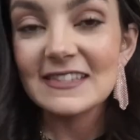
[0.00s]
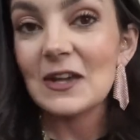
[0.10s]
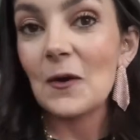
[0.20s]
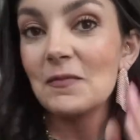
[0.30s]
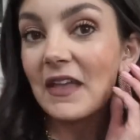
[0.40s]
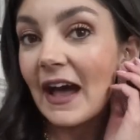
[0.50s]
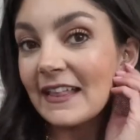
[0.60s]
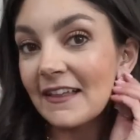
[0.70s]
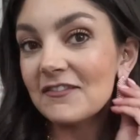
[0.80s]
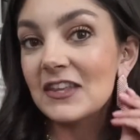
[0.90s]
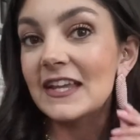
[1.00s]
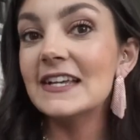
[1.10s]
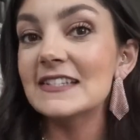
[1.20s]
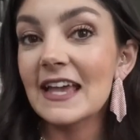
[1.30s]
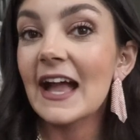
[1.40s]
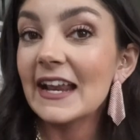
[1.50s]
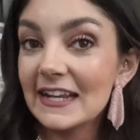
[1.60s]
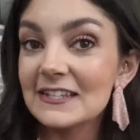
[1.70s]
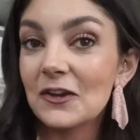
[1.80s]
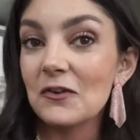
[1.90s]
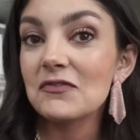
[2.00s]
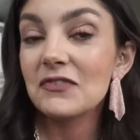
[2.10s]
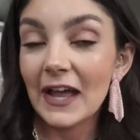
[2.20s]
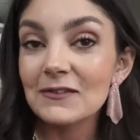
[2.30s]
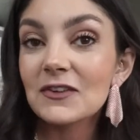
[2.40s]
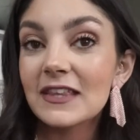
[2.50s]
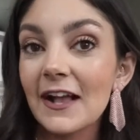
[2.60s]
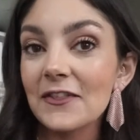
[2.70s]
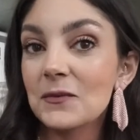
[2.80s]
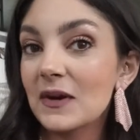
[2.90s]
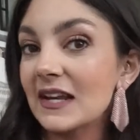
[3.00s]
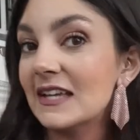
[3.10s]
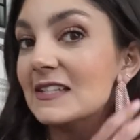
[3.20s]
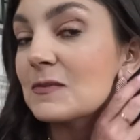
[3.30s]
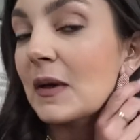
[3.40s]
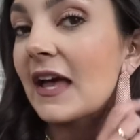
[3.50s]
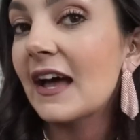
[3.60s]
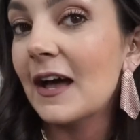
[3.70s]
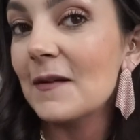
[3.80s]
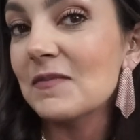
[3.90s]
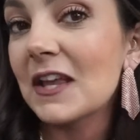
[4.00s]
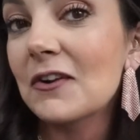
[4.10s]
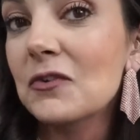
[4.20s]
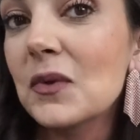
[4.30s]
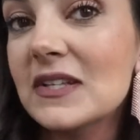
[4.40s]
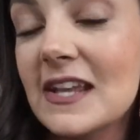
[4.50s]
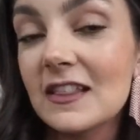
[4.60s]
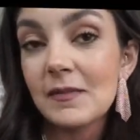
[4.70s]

So I love these. I need to go find where the other one is, but um, I don't even want to take